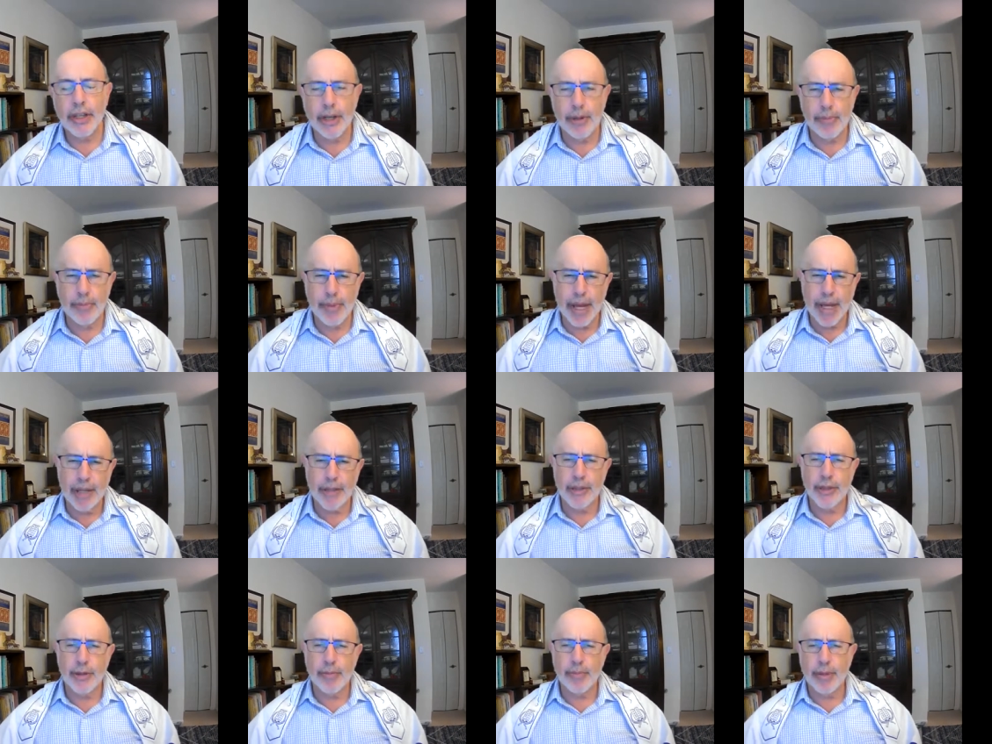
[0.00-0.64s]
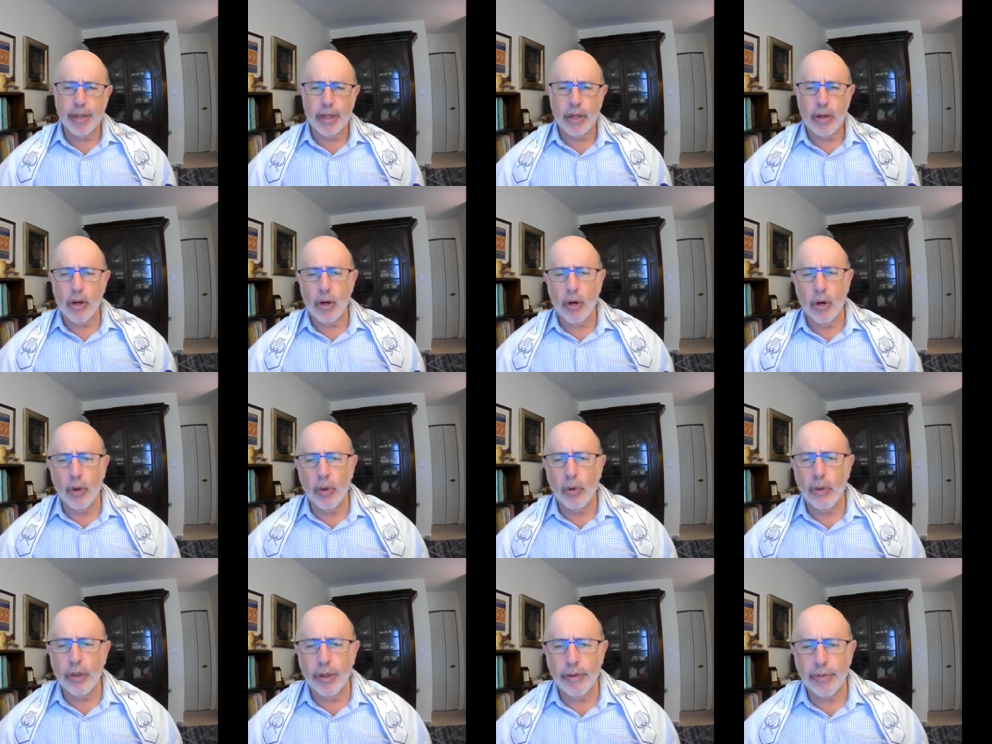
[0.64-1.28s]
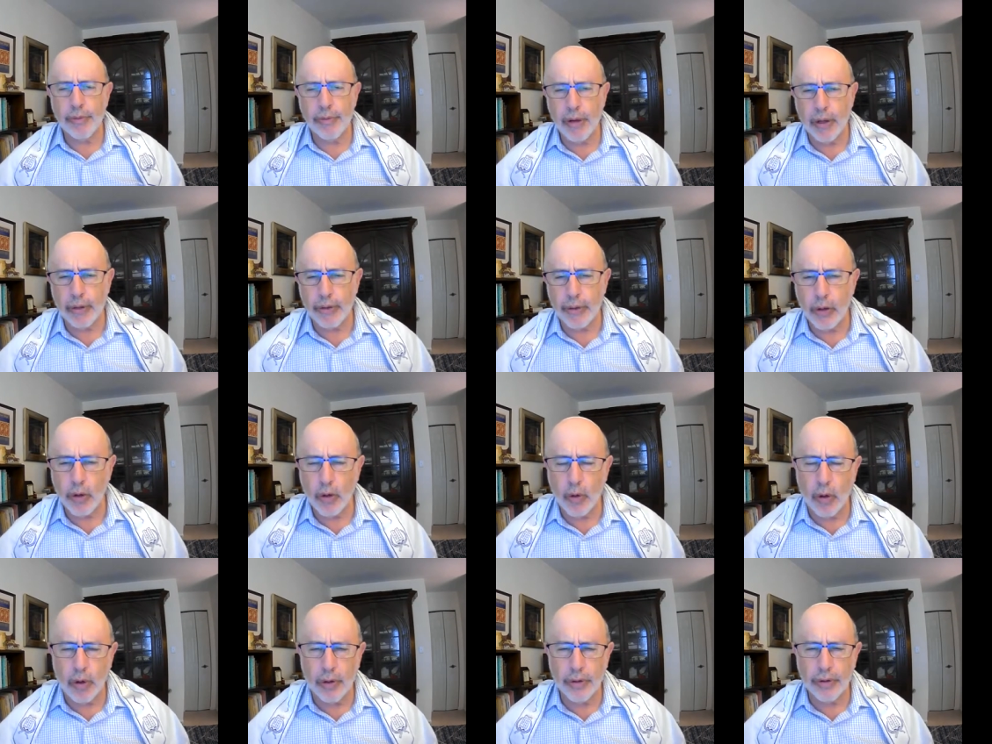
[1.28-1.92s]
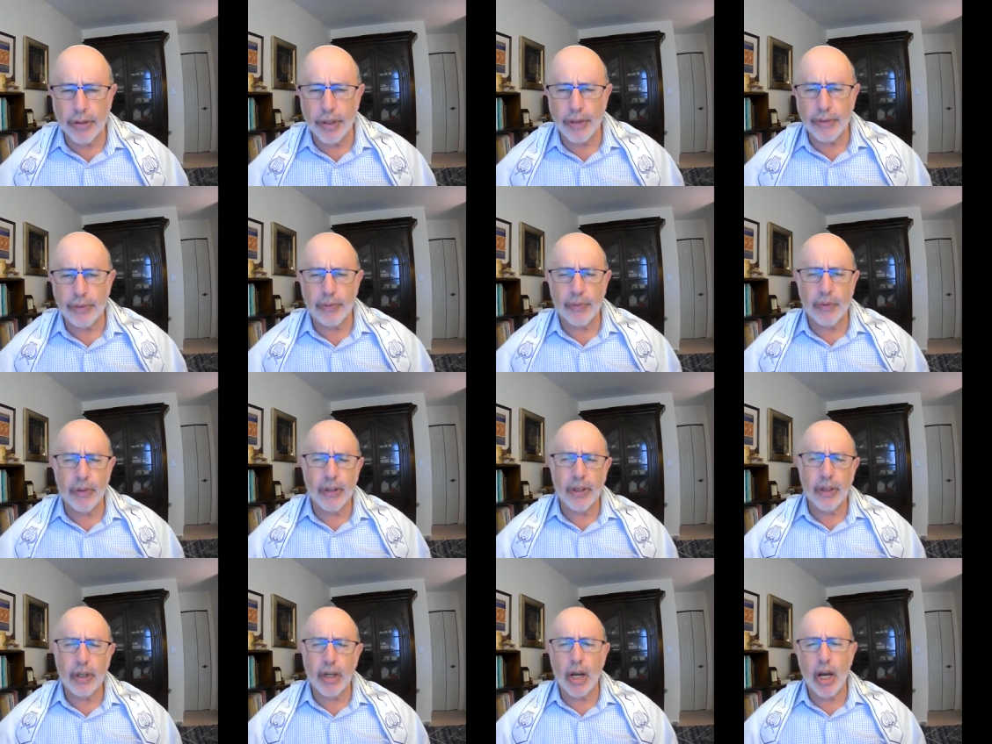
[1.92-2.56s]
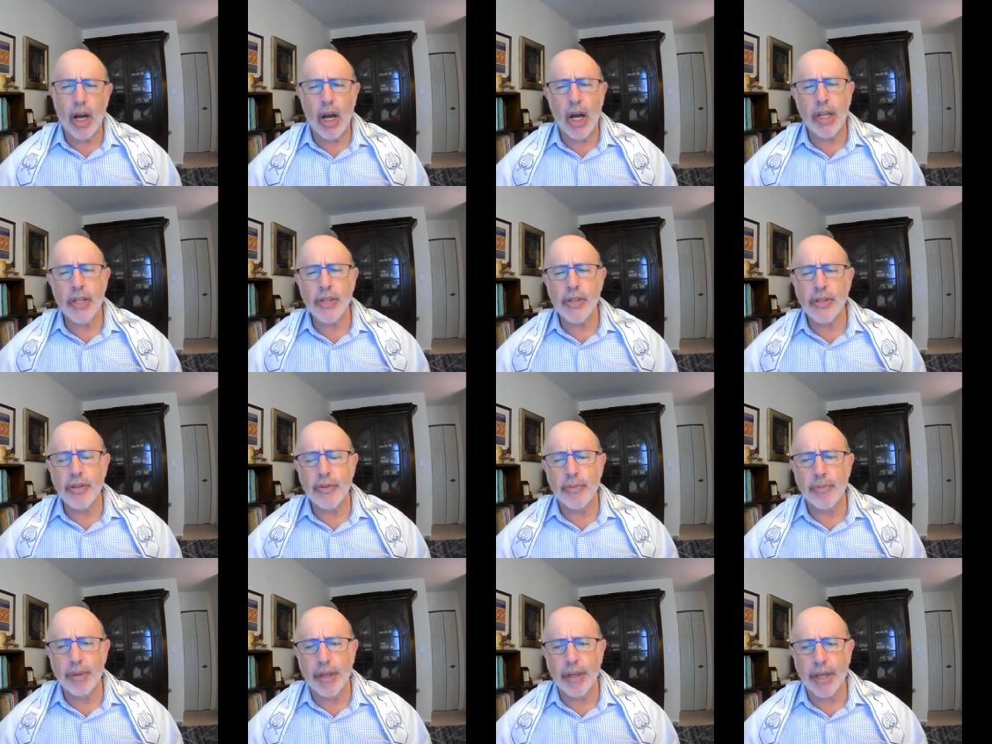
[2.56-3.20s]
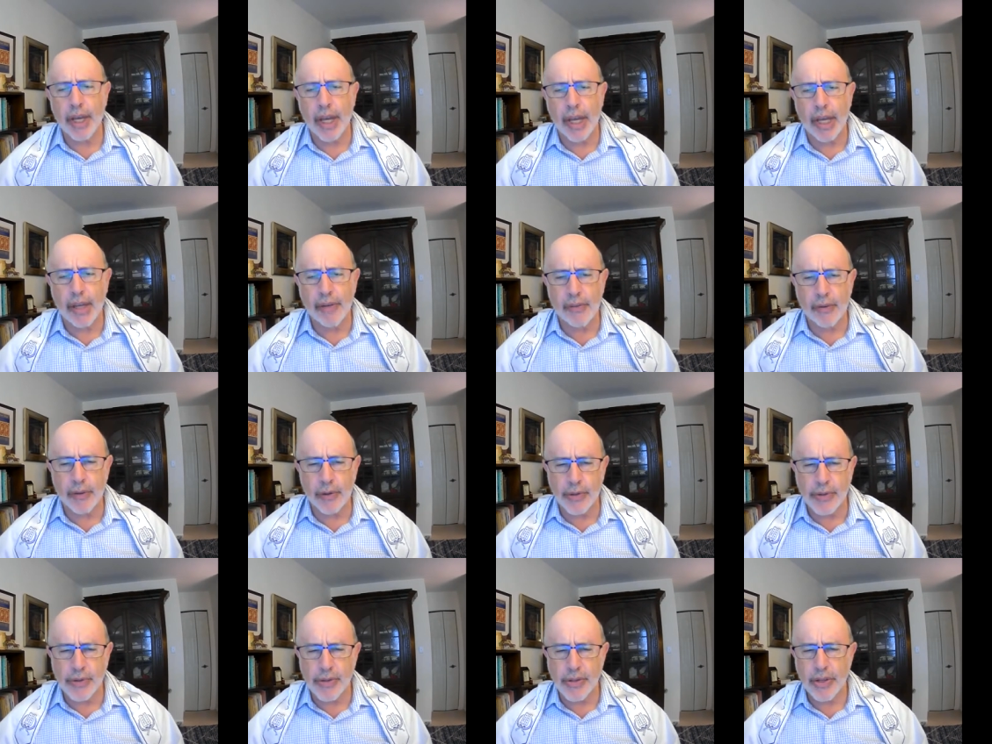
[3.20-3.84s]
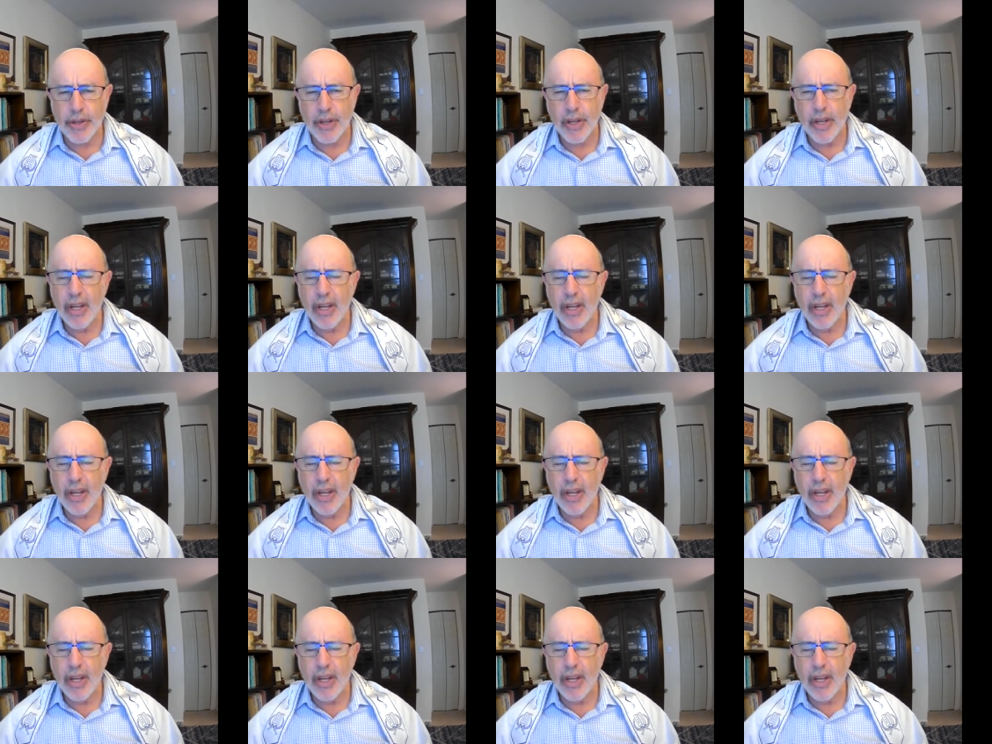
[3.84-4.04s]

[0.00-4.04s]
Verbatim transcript: command to be holy found in all different kinds of behaviors,